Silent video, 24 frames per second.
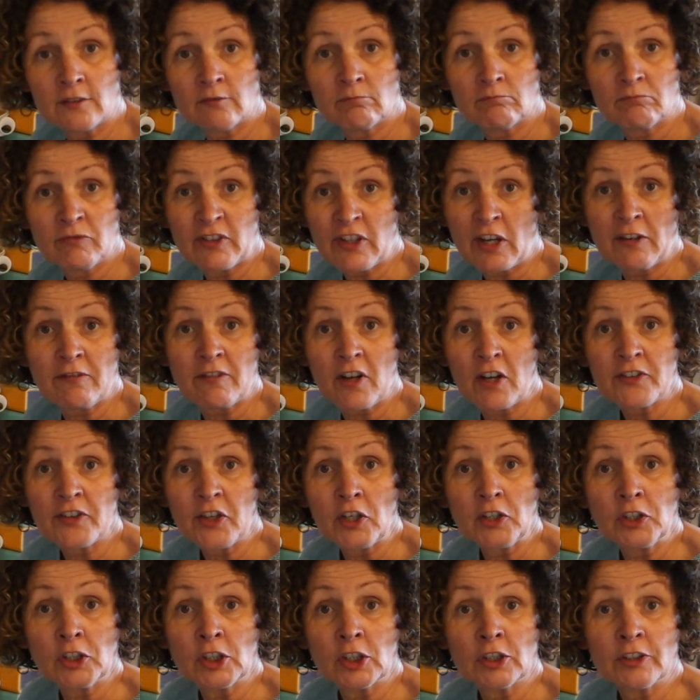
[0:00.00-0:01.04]
so far so
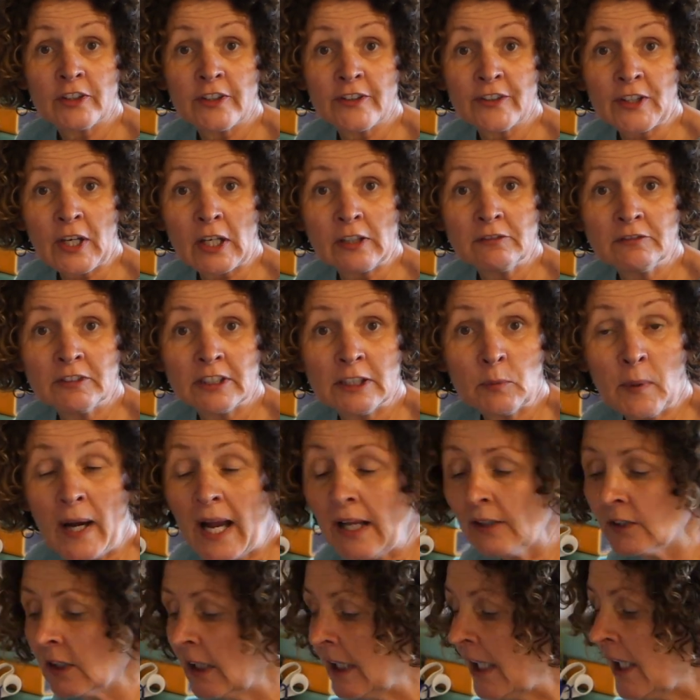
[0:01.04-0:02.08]
good. It's going really well.